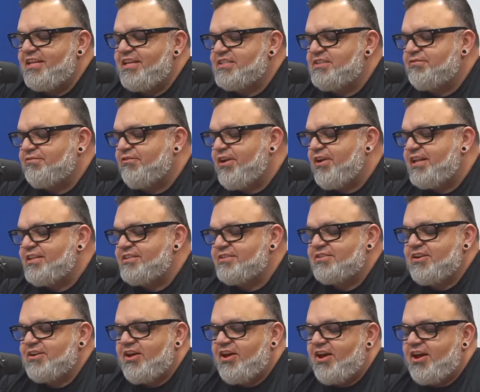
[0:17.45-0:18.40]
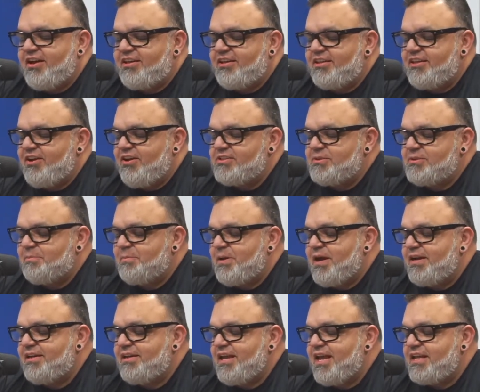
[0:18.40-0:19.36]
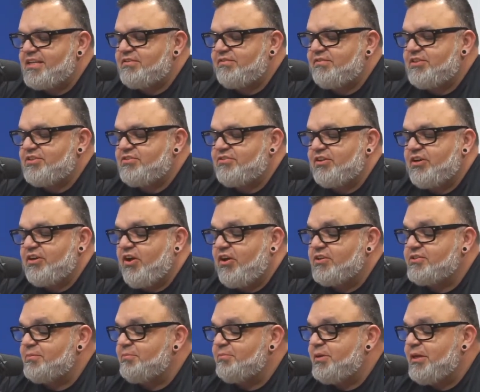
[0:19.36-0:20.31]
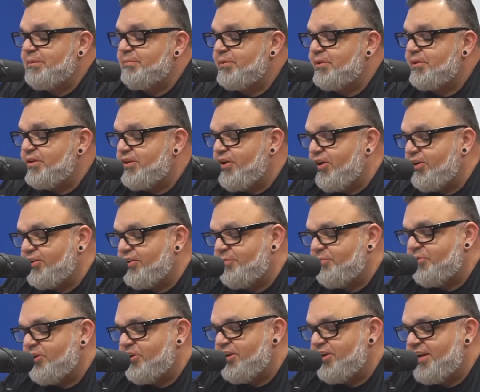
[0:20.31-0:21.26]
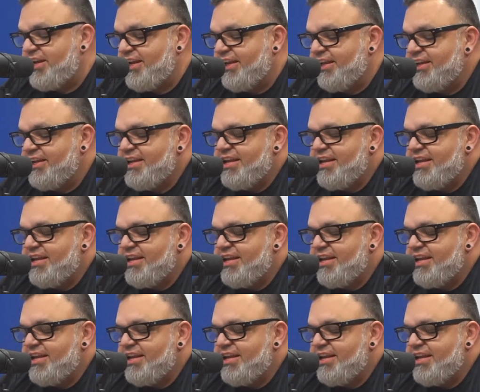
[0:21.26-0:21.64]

Fred Talk, the awesome podcast featuring awesome people in our community.